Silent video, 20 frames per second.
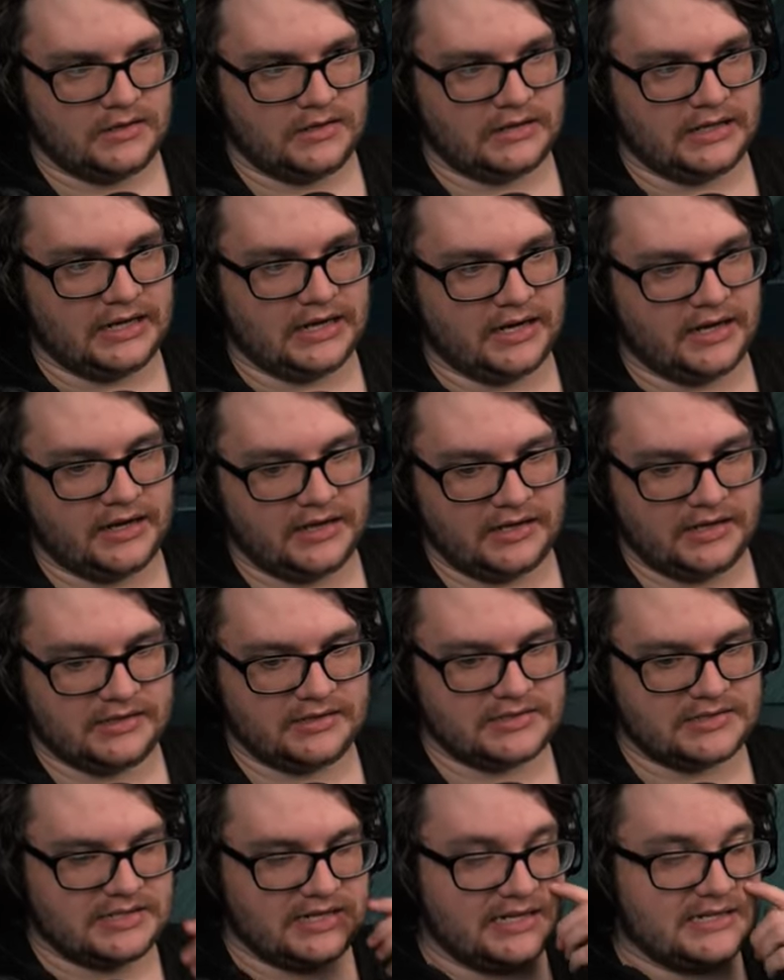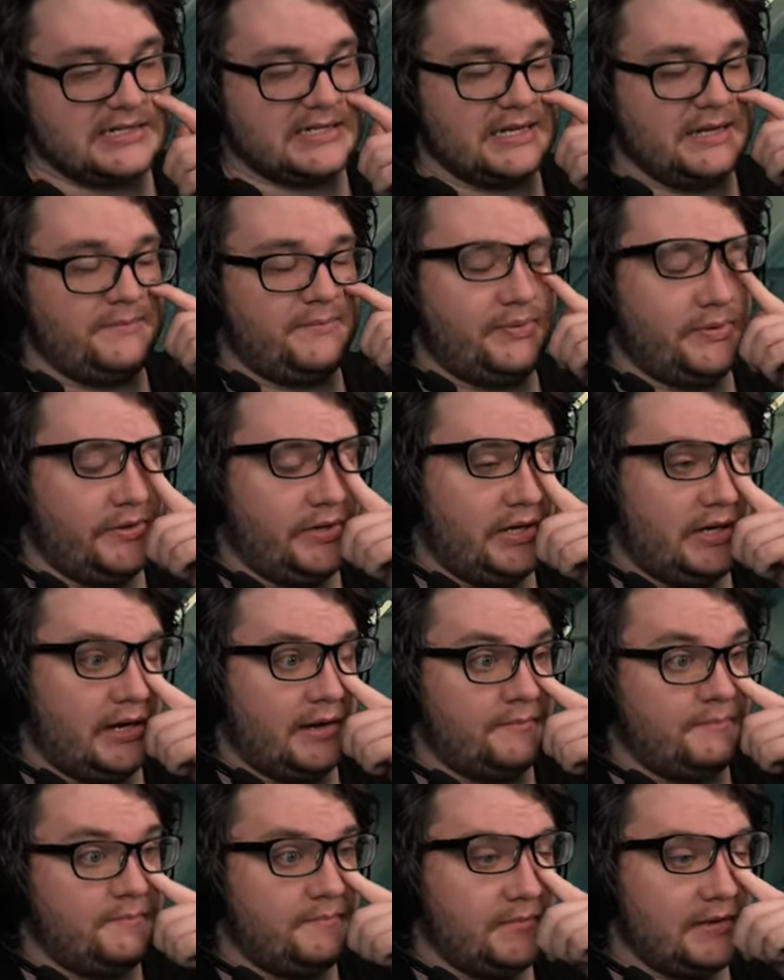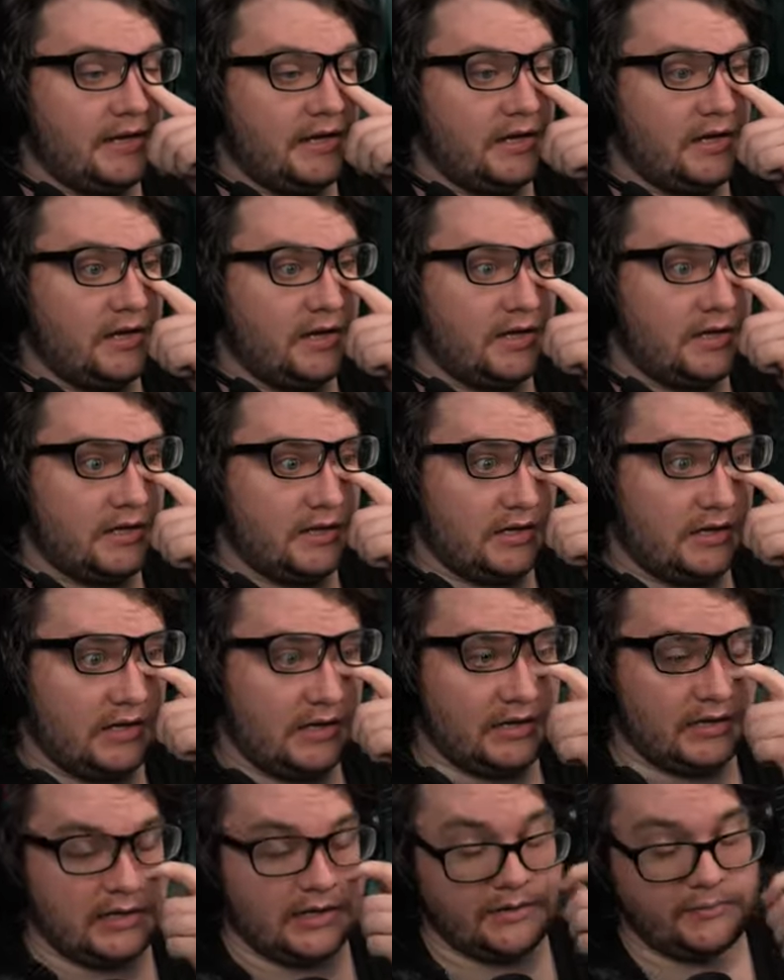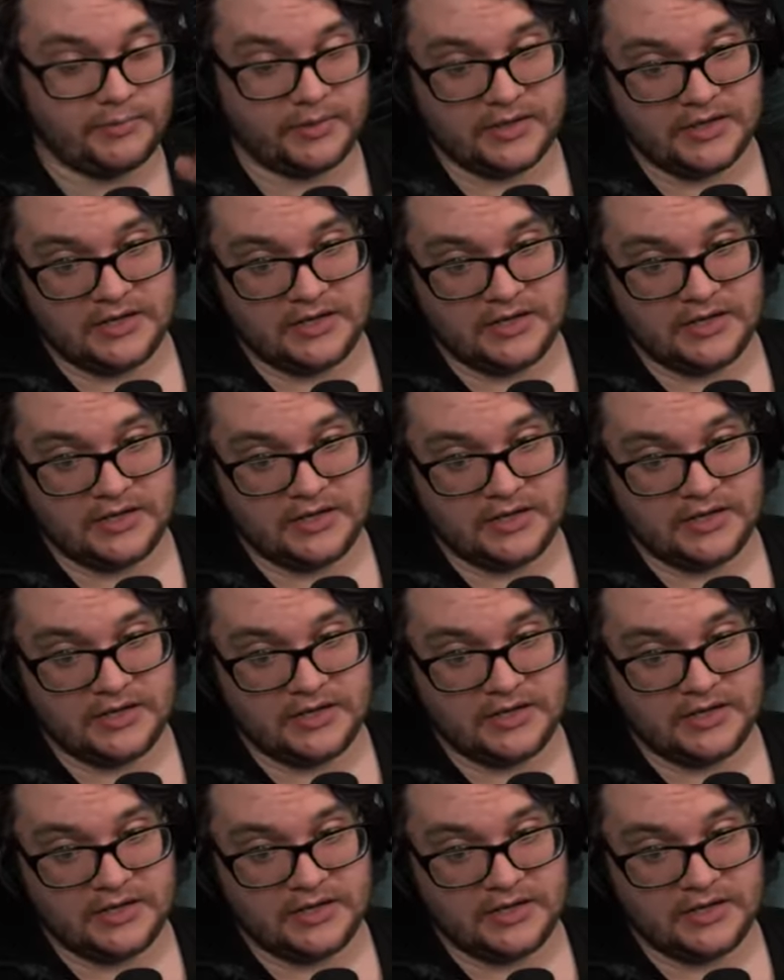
Yeah, and at some point I may end up...